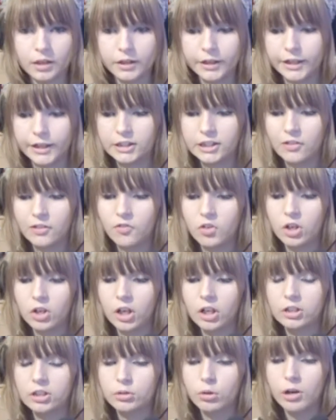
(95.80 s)
didn't even
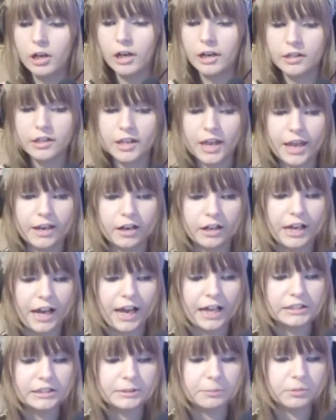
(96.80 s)
go to the toilet then! I
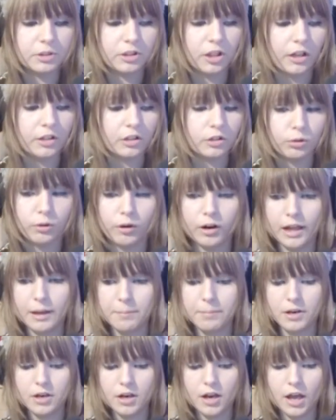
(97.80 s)
asked him to go to the
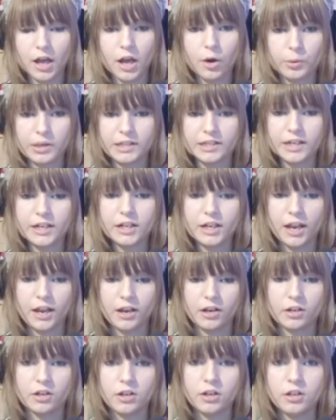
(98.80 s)
toilet, but no, he
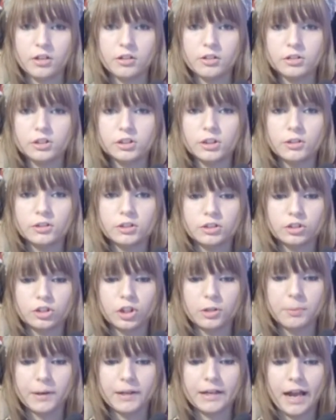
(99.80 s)
didn't. You're so
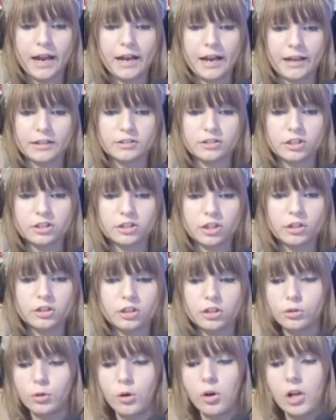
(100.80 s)
stupid, Alex. Let's go
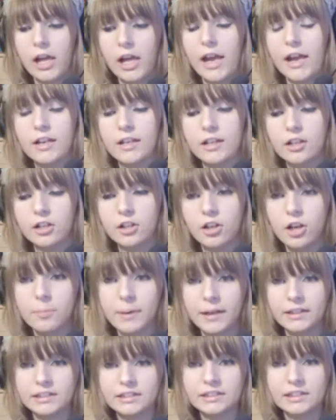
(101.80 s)
to the toilet and then go
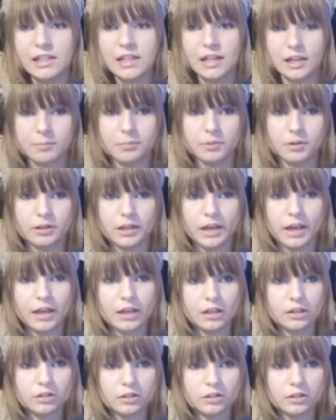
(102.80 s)
back to sleep, okay?